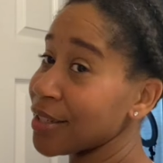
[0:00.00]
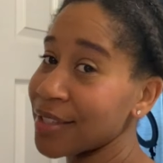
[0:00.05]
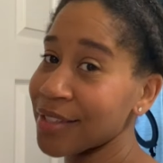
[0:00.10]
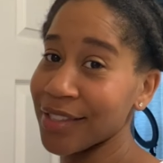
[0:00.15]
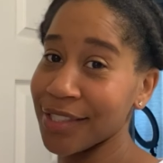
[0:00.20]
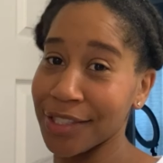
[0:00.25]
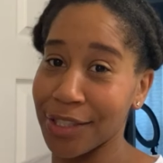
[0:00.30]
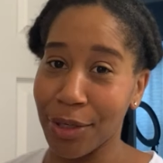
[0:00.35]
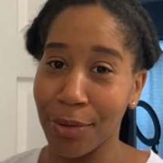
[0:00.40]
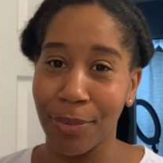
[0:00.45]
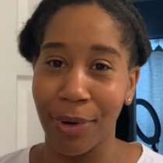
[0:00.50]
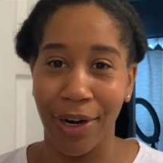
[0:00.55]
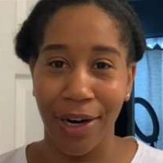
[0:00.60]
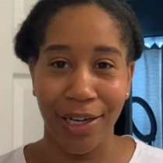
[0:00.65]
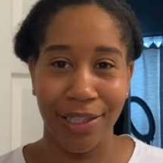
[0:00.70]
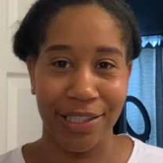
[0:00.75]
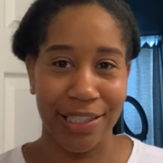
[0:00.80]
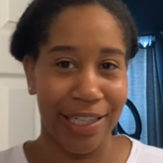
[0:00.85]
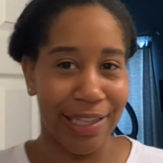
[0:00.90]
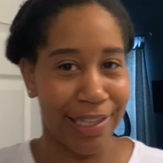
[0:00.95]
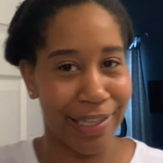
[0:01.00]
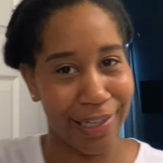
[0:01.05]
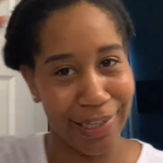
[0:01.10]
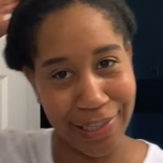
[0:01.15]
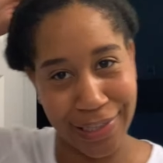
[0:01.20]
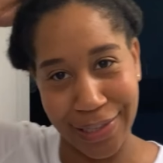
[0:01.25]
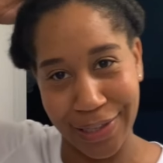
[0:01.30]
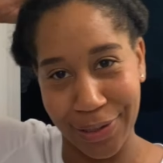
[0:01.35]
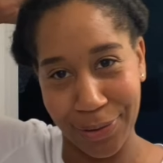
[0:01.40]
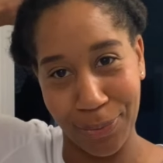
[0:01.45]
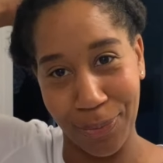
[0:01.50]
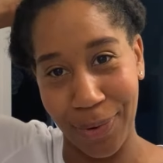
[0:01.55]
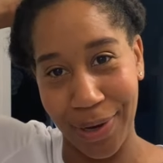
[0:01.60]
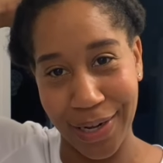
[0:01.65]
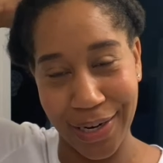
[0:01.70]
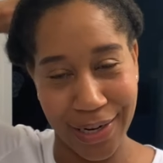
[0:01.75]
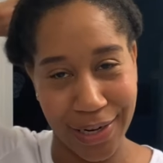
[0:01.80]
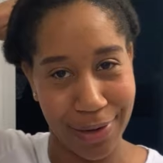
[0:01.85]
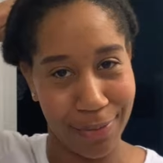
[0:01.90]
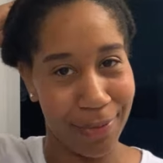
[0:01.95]
There's no parts, and then the
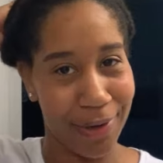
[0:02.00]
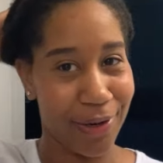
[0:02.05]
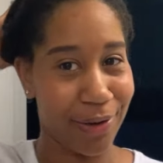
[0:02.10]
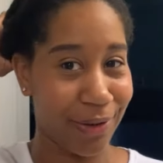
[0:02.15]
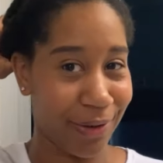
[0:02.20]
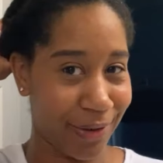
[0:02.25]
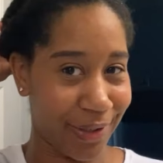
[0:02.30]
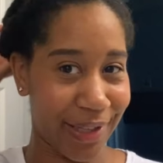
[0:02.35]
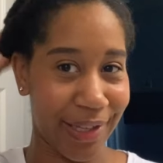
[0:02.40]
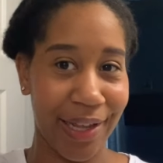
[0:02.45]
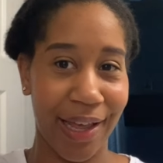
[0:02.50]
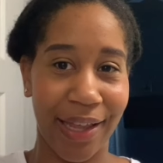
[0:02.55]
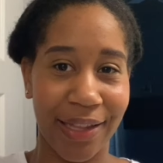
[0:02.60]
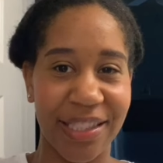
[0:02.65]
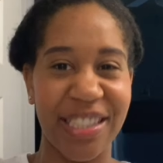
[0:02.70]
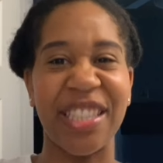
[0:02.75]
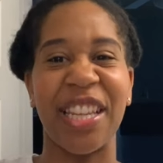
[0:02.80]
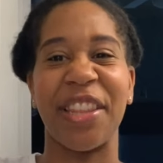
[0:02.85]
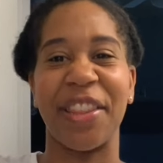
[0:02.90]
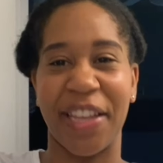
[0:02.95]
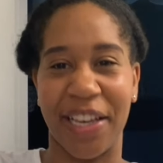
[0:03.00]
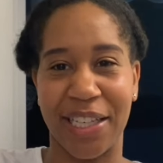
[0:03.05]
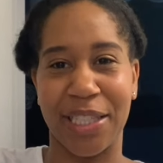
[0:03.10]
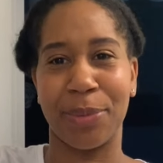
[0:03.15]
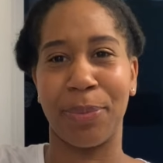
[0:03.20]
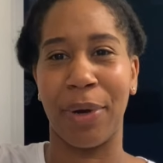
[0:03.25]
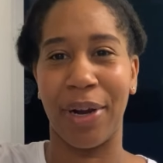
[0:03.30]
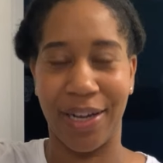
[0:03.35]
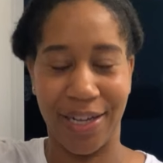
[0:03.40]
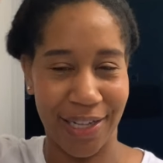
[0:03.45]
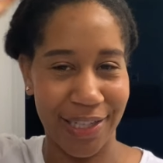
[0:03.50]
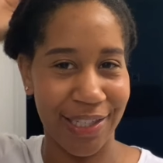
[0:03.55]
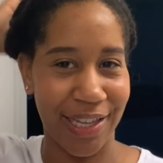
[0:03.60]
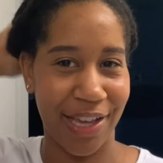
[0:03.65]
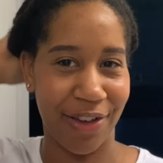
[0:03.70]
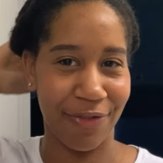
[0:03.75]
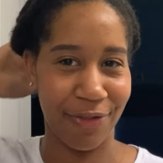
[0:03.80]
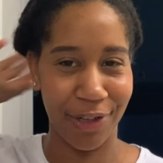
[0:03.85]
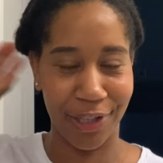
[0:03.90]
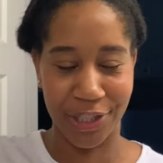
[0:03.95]
one in the middle, that's the thickest part. It's like
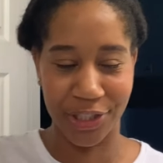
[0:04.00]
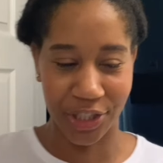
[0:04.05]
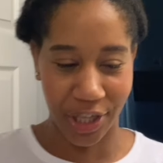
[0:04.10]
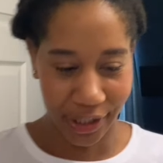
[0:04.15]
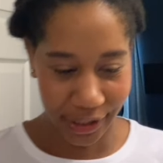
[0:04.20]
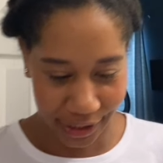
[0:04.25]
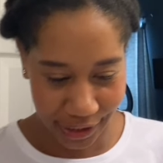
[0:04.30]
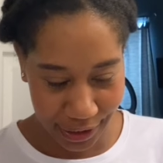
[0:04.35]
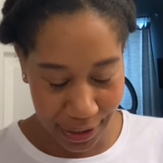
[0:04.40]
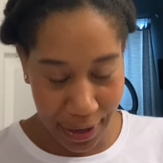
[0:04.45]
really chunky.